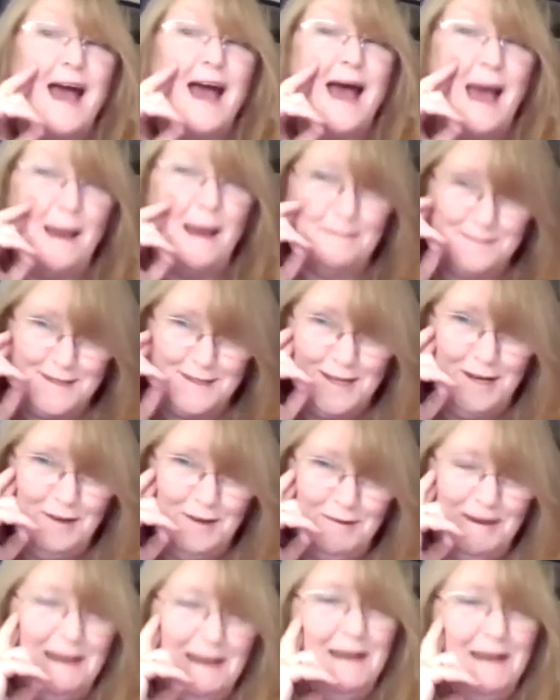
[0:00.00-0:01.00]
Absolutely.
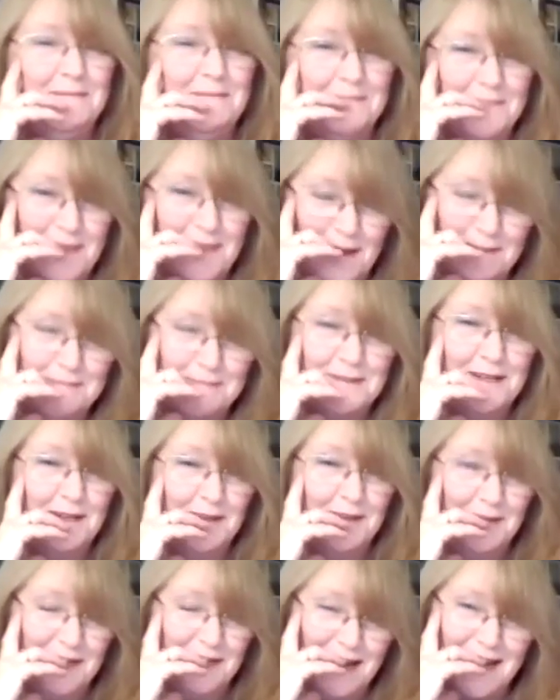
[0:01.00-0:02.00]
Yeah.
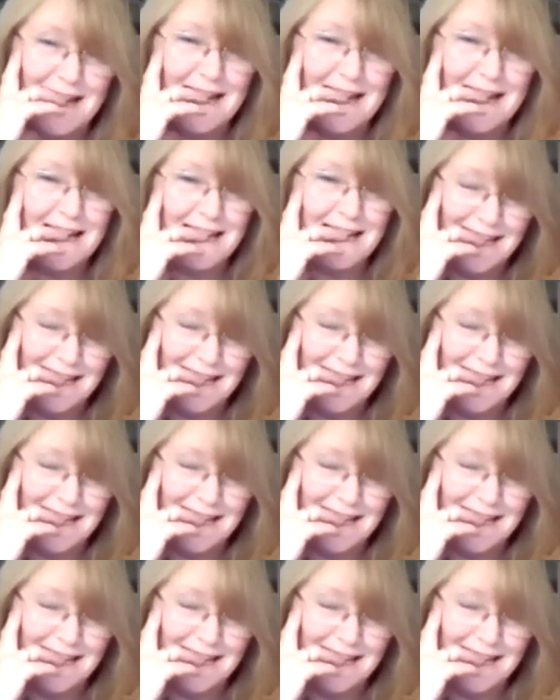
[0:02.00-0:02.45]
Absolutely. Yeah.